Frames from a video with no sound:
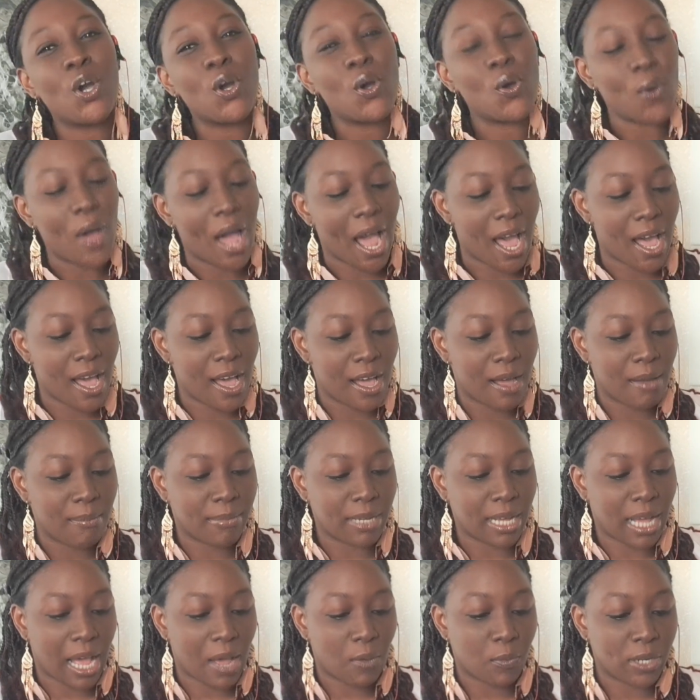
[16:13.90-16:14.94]
so
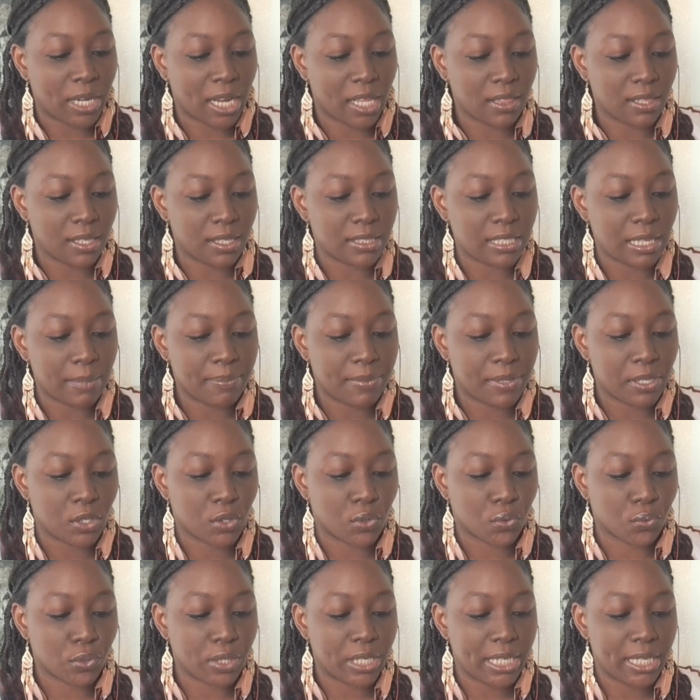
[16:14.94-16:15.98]
um I, when i looked up the
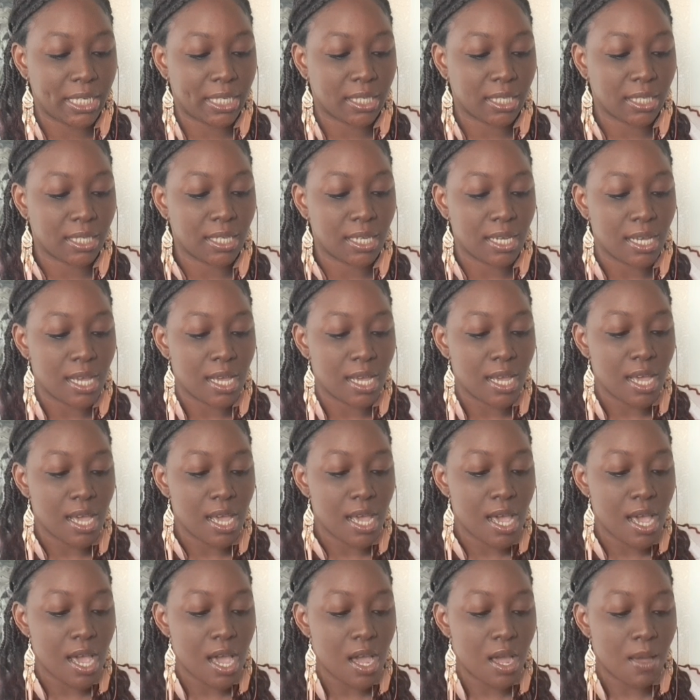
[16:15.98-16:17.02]
greek
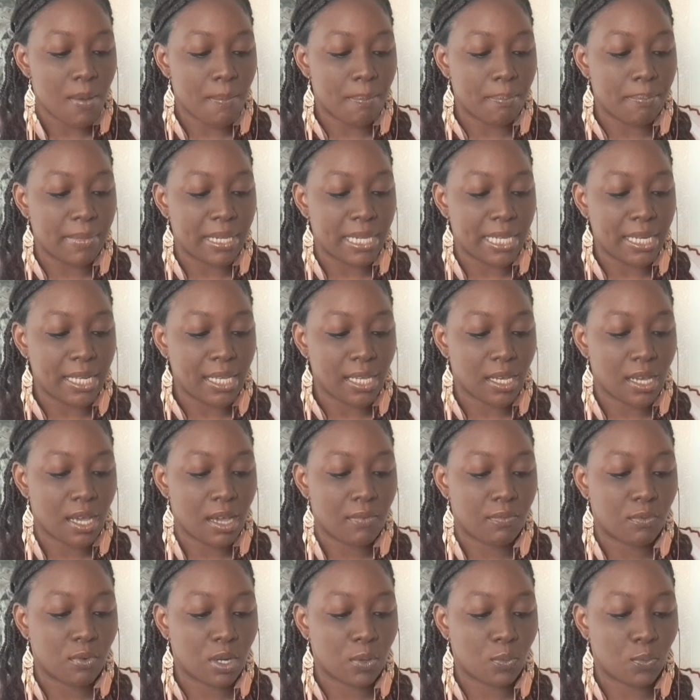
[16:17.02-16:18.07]
meaning
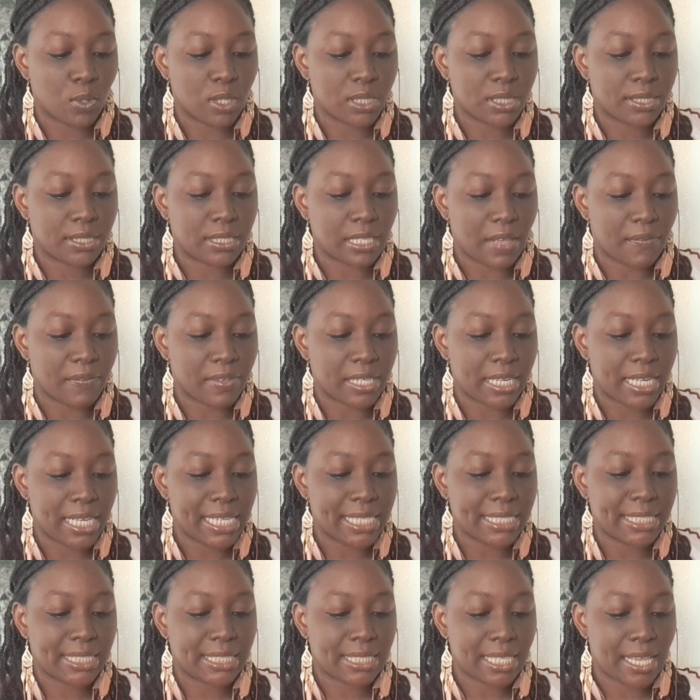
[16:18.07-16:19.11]
of 117
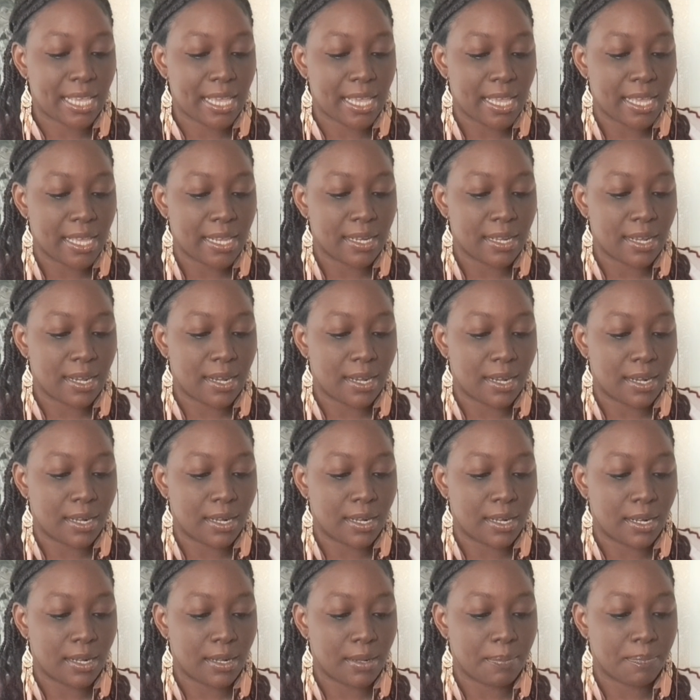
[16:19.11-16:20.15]
it said
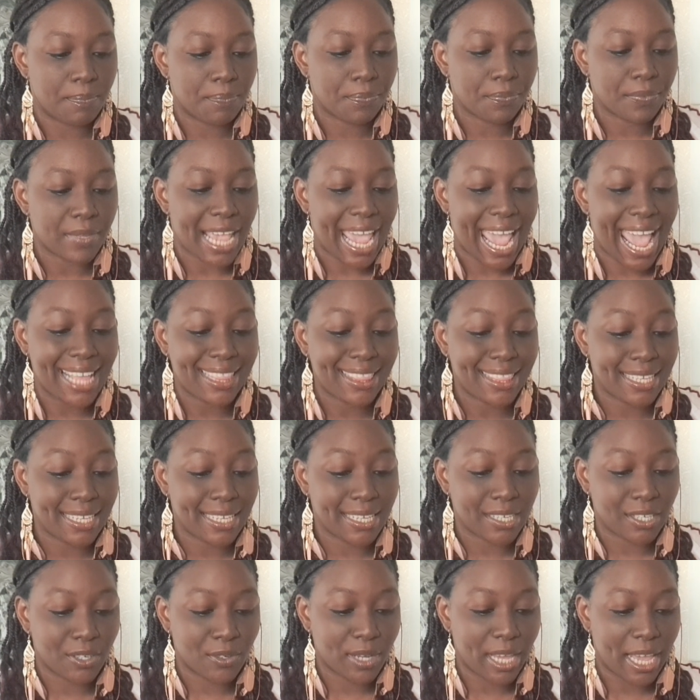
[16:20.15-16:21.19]
um
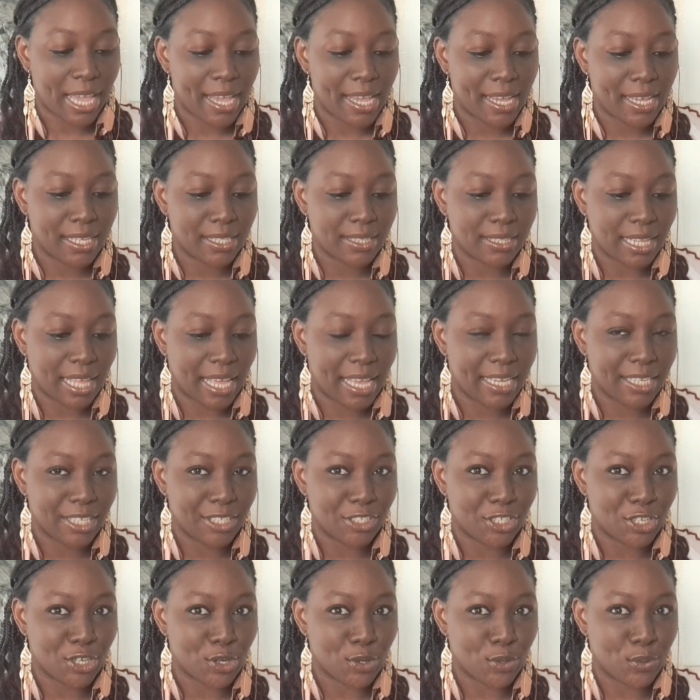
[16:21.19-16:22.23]
athen okay like
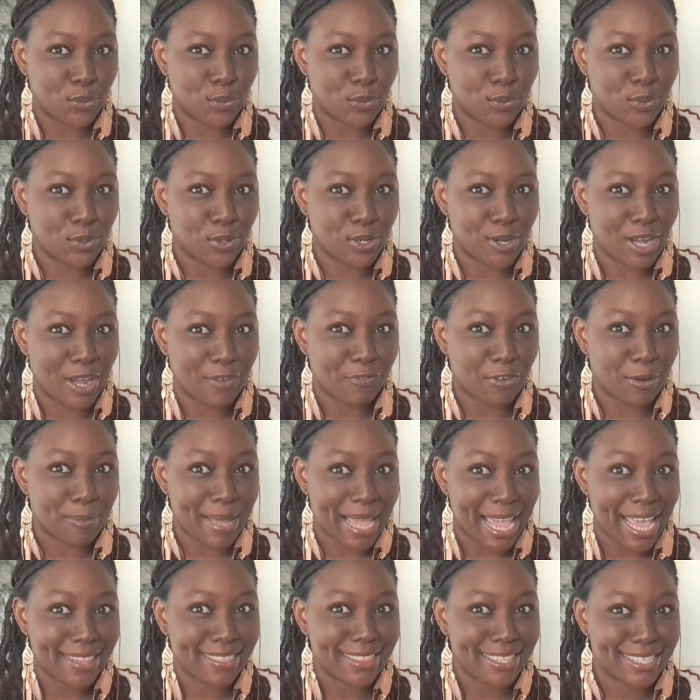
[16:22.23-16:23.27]
you know
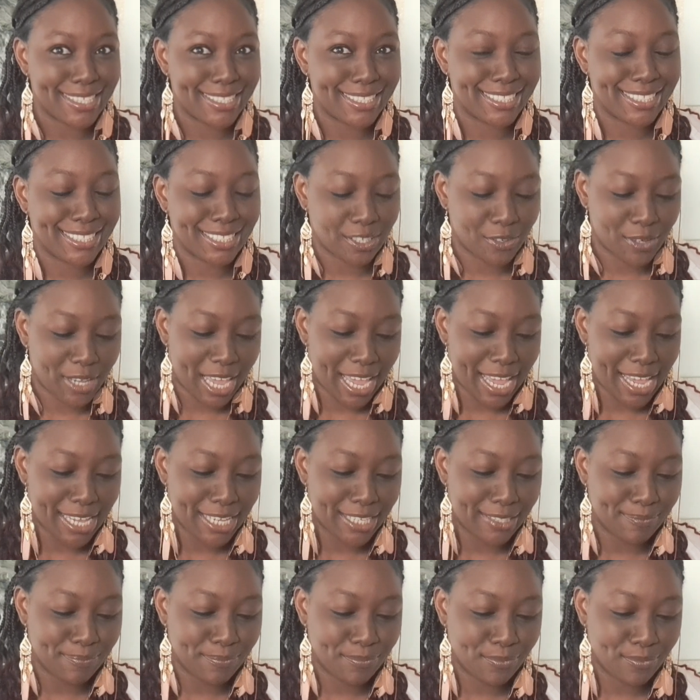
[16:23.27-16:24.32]
from athens
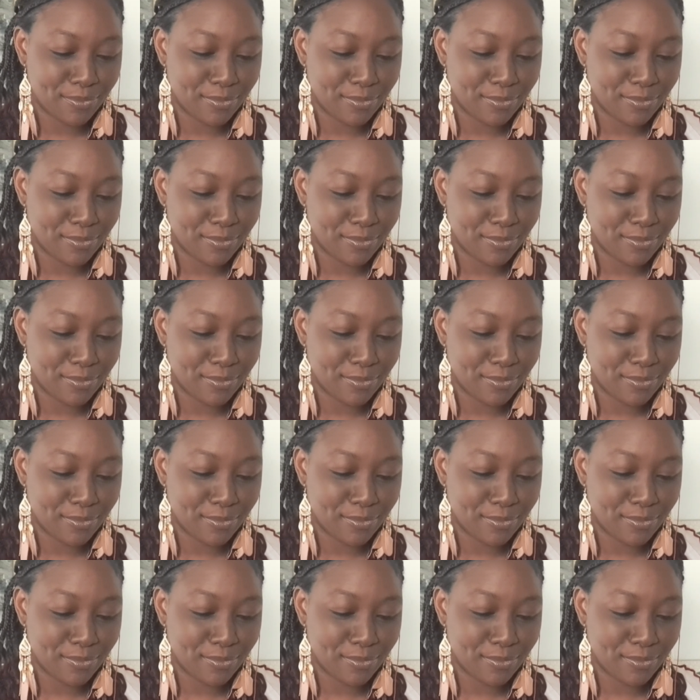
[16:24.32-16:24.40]
okay